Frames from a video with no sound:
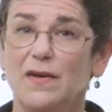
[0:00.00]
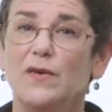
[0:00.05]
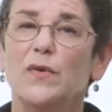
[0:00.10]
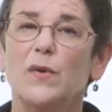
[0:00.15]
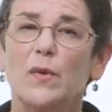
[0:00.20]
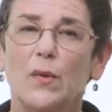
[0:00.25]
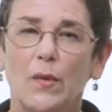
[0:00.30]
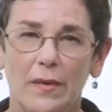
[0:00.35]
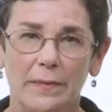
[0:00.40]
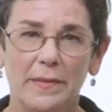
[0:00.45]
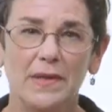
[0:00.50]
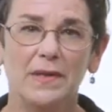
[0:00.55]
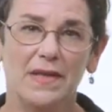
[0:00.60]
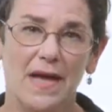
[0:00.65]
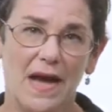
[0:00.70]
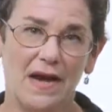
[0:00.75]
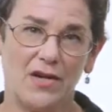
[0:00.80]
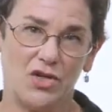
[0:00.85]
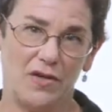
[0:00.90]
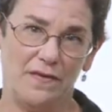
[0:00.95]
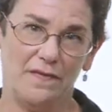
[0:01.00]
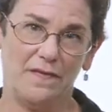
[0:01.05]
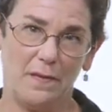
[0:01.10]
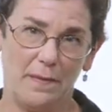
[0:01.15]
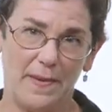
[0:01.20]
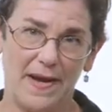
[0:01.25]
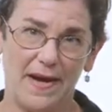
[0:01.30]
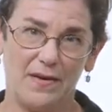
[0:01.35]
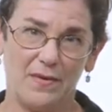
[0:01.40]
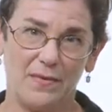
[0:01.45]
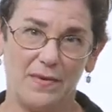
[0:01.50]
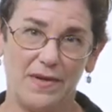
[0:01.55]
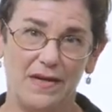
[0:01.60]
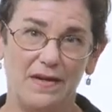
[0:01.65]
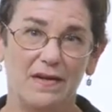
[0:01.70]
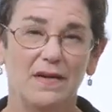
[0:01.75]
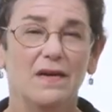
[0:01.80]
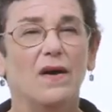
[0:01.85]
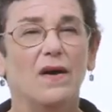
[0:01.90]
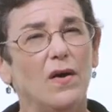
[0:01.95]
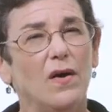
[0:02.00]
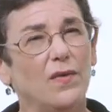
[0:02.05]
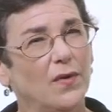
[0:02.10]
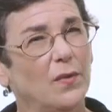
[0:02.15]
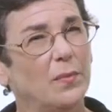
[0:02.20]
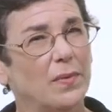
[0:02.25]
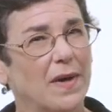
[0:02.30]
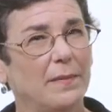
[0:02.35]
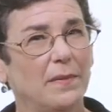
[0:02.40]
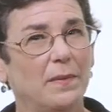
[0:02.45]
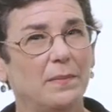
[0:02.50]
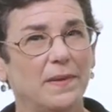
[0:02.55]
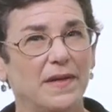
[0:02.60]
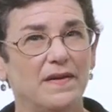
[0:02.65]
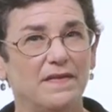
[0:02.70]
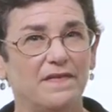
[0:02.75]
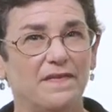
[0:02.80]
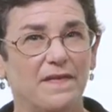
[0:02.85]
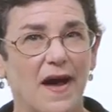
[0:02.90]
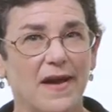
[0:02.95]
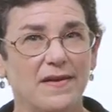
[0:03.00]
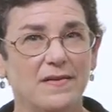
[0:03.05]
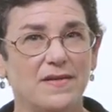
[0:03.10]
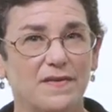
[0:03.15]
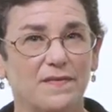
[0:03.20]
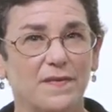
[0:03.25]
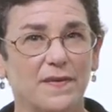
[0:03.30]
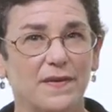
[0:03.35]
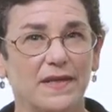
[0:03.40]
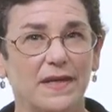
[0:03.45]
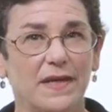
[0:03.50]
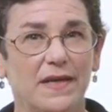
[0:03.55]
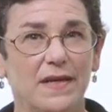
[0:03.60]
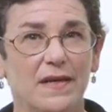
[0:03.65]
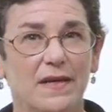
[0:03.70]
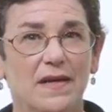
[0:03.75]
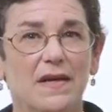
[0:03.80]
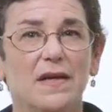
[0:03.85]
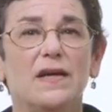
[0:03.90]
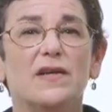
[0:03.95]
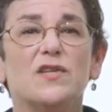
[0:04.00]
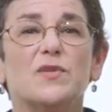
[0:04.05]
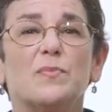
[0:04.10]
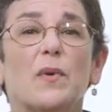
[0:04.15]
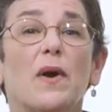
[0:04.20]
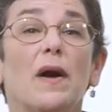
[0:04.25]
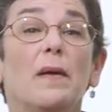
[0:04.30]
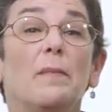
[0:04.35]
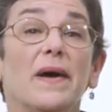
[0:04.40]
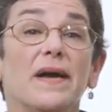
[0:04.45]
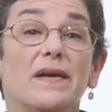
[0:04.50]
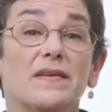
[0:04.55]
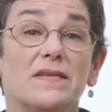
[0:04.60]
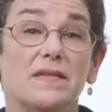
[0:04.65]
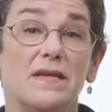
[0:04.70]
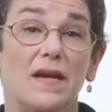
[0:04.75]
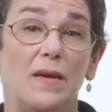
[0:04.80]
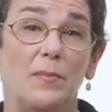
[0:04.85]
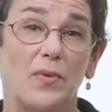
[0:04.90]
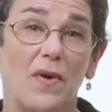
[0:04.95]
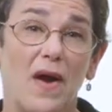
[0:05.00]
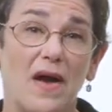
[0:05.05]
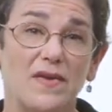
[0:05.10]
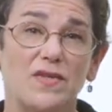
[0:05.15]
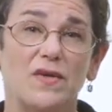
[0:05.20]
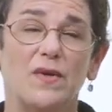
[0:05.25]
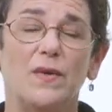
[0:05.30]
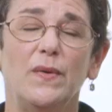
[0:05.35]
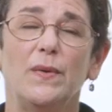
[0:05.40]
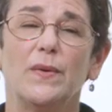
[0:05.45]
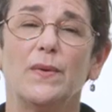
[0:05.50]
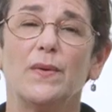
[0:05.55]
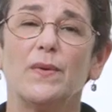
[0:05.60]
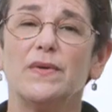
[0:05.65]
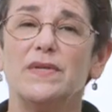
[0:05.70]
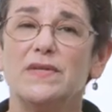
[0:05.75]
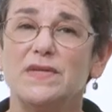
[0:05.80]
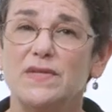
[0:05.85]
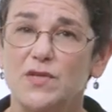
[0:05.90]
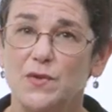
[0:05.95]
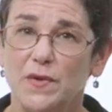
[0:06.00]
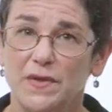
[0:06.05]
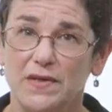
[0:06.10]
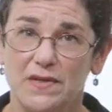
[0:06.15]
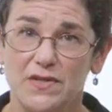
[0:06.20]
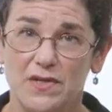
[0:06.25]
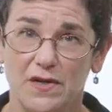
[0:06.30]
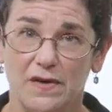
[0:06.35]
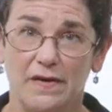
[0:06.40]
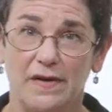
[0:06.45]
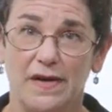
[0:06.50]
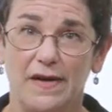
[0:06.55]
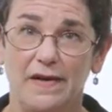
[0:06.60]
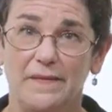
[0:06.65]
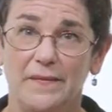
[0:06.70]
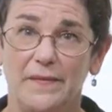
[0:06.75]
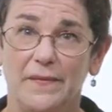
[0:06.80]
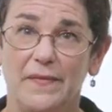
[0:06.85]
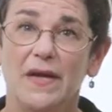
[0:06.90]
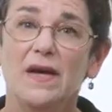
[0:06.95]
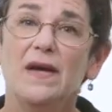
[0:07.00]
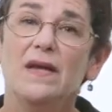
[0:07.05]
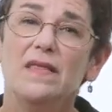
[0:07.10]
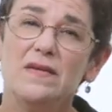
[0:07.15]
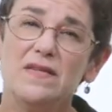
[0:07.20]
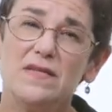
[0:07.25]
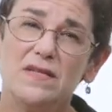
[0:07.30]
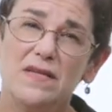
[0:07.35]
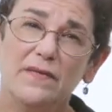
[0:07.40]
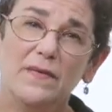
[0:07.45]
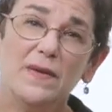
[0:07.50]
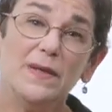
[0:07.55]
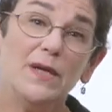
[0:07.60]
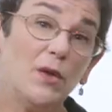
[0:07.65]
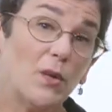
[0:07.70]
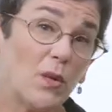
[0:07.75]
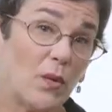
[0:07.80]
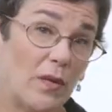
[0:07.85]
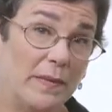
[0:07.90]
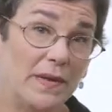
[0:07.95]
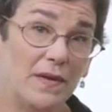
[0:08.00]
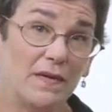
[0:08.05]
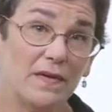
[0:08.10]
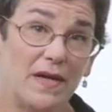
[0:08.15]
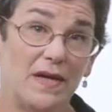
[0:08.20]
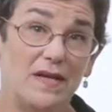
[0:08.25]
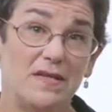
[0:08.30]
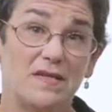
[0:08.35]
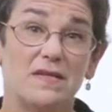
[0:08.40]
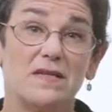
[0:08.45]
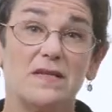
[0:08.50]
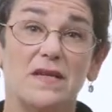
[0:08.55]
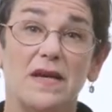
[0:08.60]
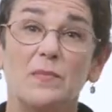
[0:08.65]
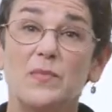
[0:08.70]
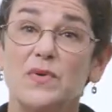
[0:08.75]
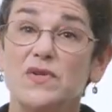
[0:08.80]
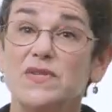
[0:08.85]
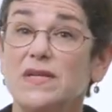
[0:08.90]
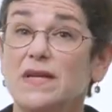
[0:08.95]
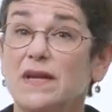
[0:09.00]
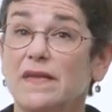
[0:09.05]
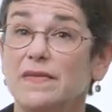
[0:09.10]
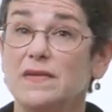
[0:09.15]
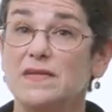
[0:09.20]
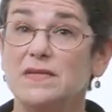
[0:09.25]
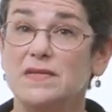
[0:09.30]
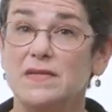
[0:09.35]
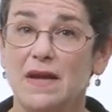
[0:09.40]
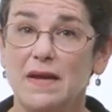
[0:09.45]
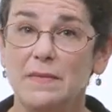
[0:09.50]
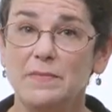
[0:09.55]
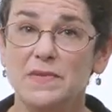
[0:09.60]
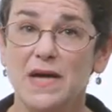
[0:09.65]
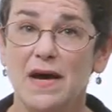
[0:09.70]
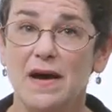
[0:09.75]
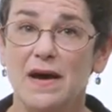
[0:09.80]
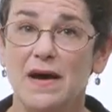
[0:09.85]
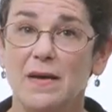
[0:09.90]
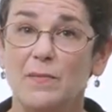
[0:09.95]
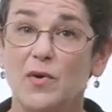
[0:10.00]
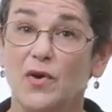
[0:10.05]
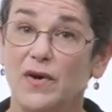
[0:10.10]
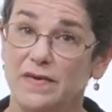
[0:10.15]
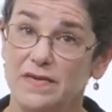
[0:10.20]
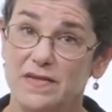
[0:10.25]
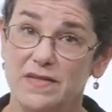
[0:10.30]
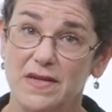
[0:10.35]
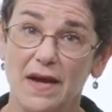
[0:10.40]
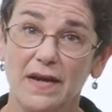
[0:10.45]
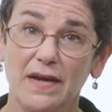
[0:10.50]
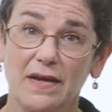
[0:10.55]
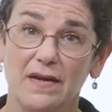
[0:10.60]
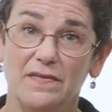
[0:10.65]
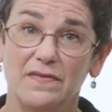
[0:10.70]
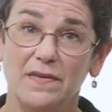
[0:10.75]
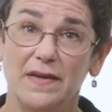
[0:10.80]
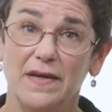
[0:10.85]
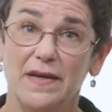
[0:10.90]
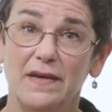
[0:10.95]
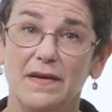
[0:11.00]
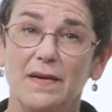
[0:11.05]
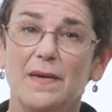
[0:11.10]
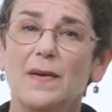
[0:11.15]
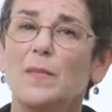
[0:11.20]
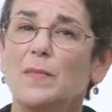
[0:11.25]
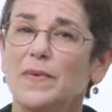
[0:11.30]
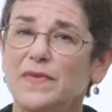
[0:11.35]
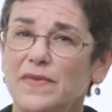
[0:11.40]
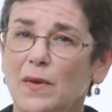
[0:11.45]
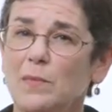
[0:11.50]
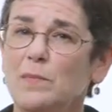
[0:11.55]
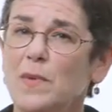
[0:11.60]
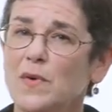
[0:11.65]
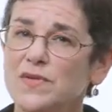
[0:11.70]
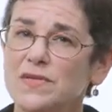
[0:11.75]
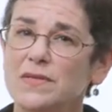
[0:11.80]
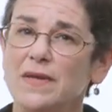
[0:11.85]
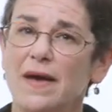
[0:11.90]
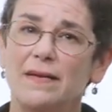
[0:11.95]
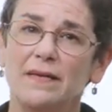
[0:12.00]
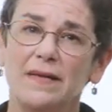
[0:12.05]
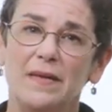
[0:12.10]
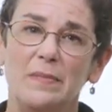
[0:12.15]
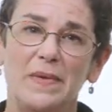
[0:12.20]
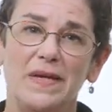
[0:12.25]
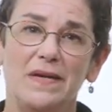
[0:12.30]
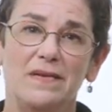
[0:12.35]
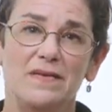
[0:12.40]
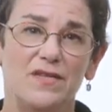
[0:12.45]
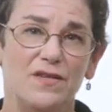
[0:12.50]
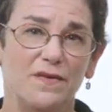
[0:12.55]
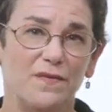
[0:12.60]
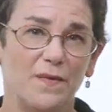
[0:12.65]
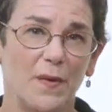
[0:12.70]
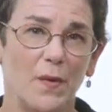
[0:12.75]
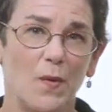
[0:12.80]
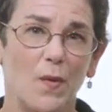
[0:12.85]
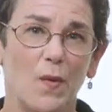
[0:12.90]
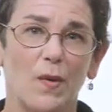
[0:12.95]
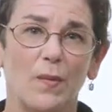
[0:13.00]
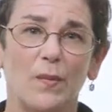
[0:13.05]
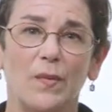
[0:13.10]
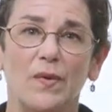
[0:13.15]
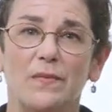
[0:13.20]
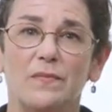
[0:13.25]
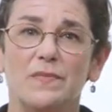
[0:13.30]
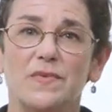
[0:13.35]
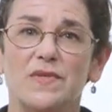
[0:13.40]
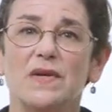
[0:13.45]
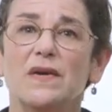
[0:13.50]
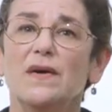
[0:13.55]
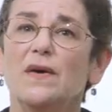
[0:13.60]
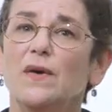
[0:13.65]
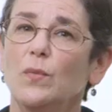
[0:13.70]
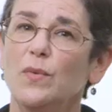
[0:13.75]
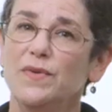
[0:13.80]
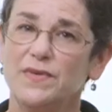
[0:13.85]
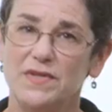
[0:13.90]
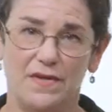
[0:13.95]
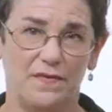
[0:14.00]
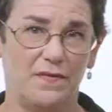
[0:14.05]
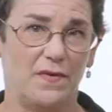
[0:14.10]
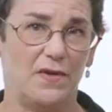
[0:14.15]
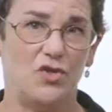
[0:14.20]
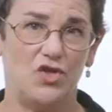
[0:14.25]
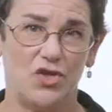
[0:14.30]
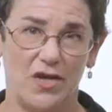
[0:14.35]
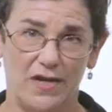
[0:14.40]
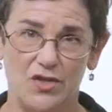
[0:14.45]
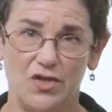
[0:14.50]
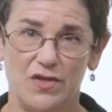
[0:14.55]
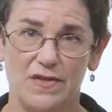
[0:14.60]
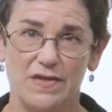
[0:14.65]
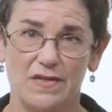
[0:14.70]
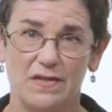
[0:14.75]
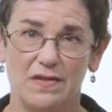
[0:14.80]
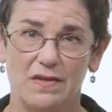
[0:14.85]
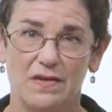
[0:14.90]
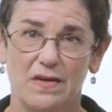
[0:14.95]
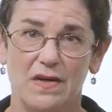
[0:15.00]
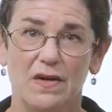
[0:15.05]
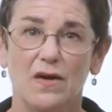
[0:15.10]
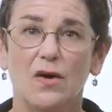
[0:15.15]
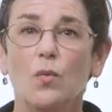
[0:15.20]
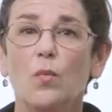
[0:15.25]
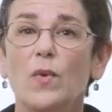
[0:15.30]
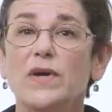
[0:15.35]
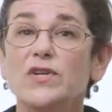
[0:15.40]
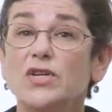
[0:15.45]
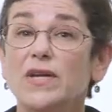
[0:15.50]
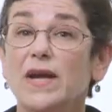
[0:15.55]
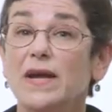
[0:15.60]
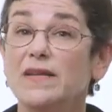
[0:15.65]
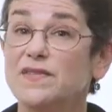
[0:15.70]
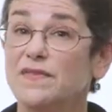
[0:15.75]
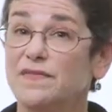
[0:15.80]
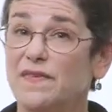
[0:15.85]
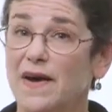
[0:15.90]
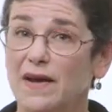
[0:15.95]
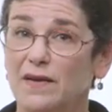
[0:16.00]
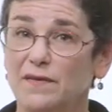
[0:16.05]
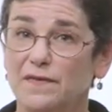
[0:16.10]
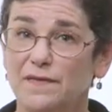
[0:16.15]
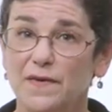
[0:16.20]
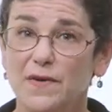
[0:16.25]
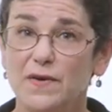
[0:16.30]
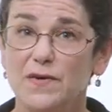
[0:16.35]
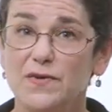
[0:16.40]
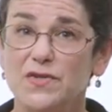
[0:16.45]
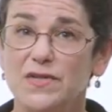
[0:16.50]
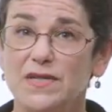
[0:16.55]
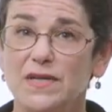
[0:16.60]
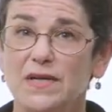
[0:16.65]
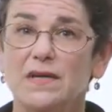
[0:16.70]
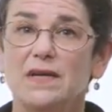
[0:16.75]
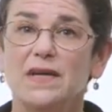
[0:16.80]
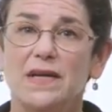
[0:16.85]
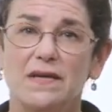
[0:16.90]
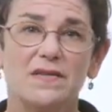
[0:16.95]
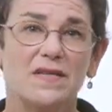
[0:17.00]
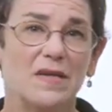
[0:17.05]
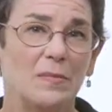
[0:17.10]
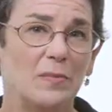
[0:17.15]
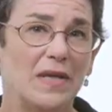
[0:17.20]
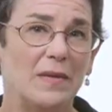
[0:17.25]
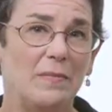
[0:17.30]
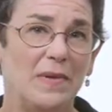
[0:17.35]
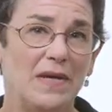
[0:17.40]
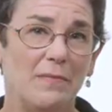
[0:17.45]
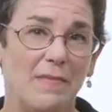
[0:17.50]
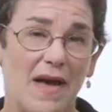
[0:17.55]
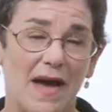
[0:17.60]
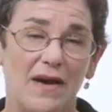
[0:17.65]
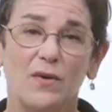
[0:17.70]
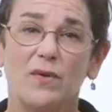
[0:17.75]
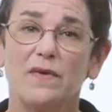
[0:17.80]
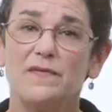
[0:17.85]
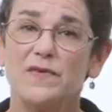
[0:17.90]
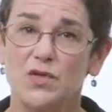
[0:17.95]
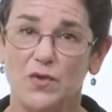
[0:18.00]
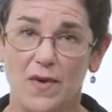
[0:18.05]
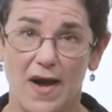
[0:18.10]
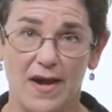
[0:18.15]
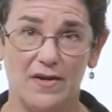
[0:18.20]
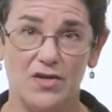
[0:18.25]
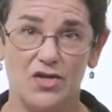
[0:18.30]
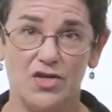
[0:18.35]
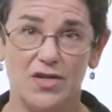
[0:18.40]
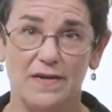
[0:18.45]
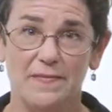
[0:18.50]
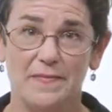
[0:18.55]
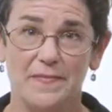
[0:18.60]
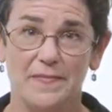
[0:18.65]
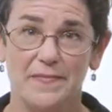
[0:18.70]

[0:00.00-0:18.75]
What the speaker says: The criminal action for battery, although probably defined differently, is brought by a state prosecutor or district attorney. The civil and criminal cases can proceed at the same time or consecutively, but they'll most likely be in different courtrooms with different judges. Which gets filed first can simply be a matter of strategy.